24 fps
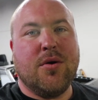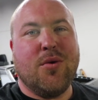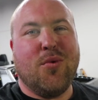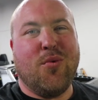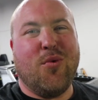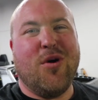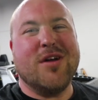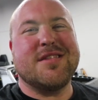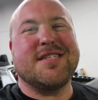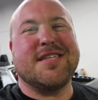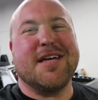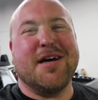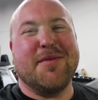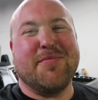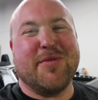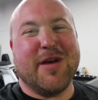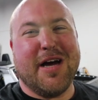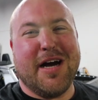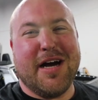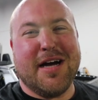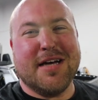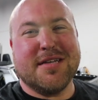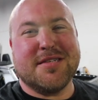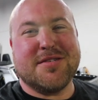What's up,
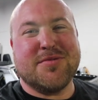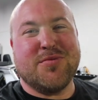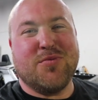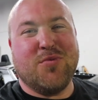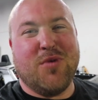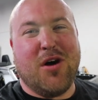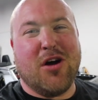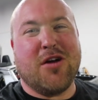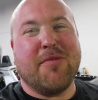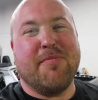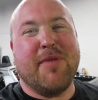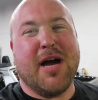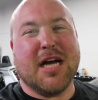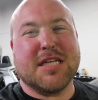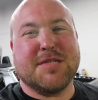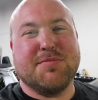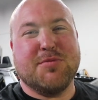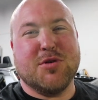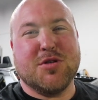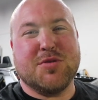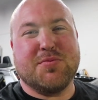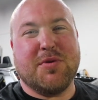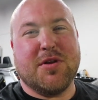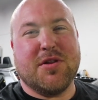guys? Welcome back to
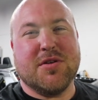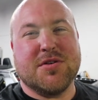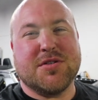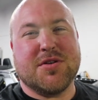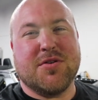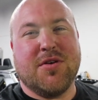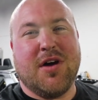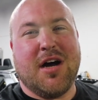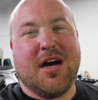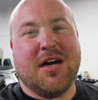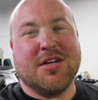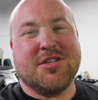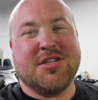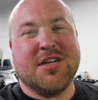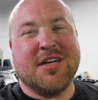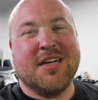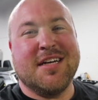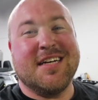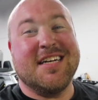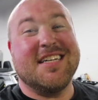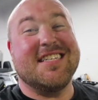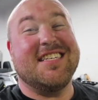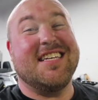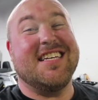Boost Brothers Garage.
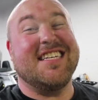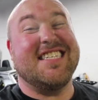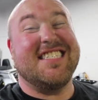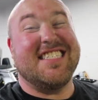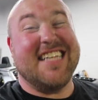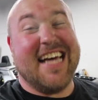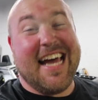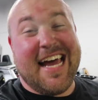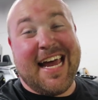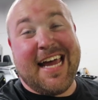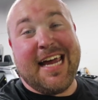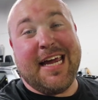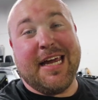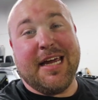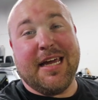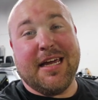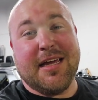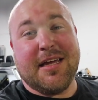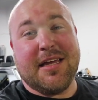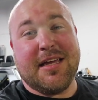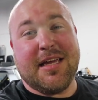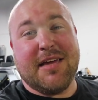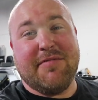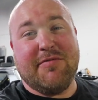
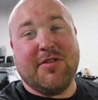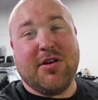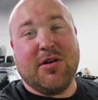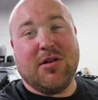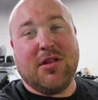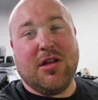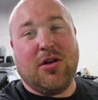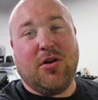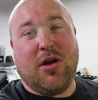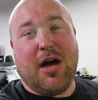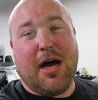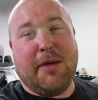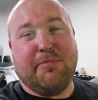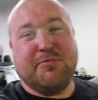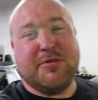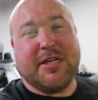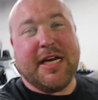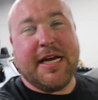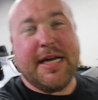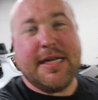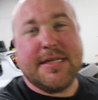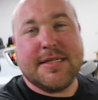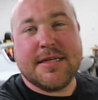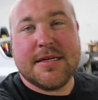Today, giving you a little
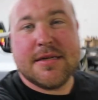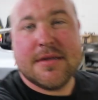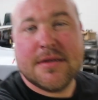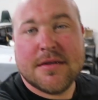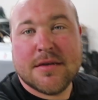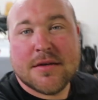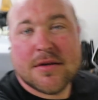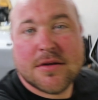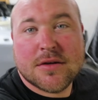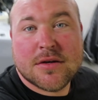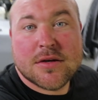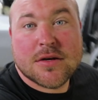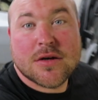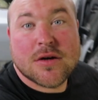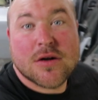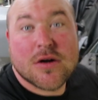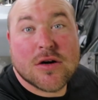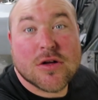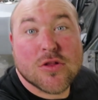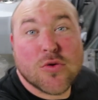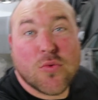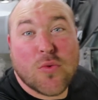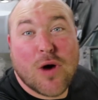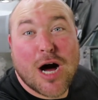update
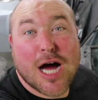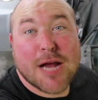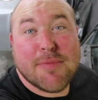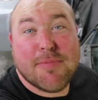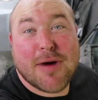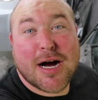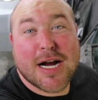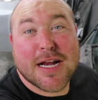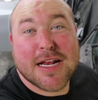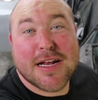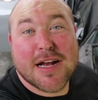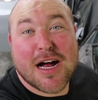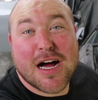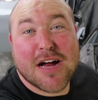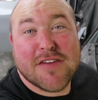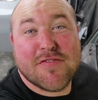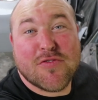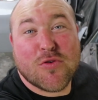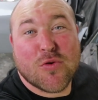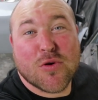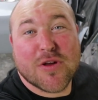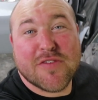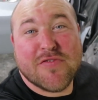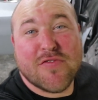on the Widebody
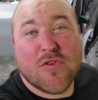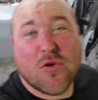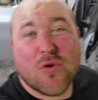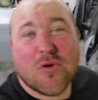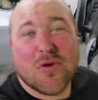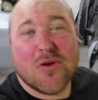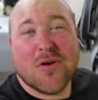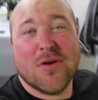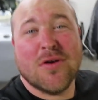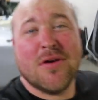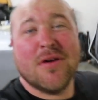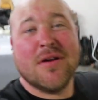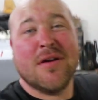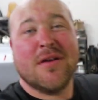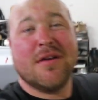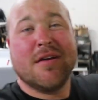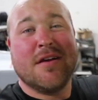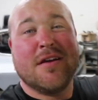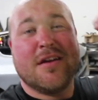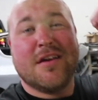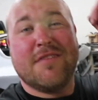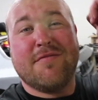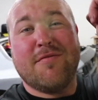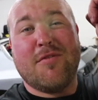944.
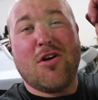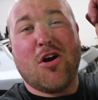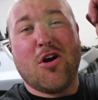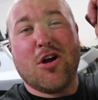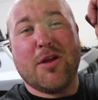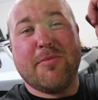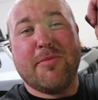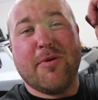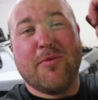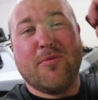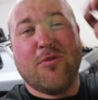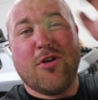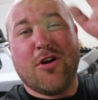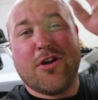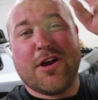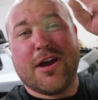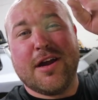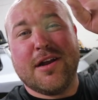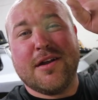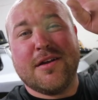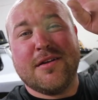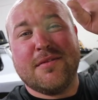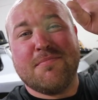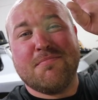I've already been
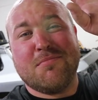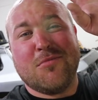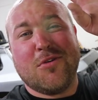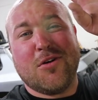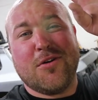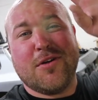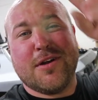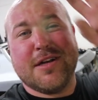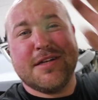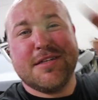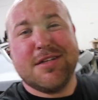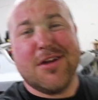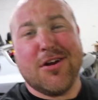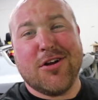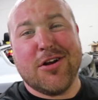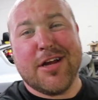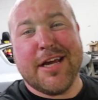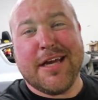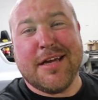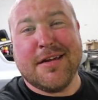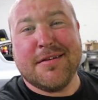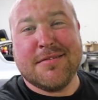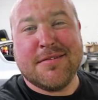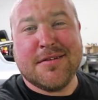working, already
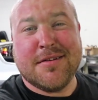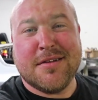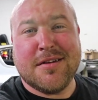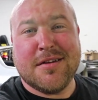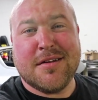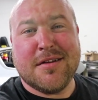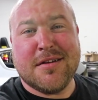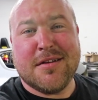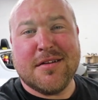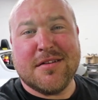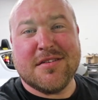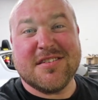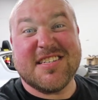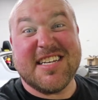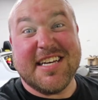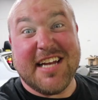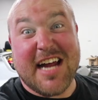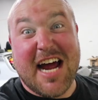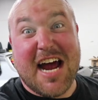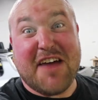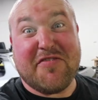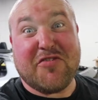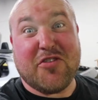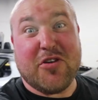dirty. Let's get
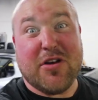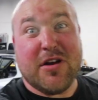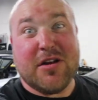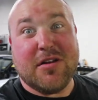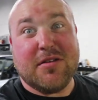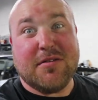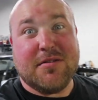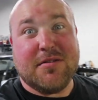after it.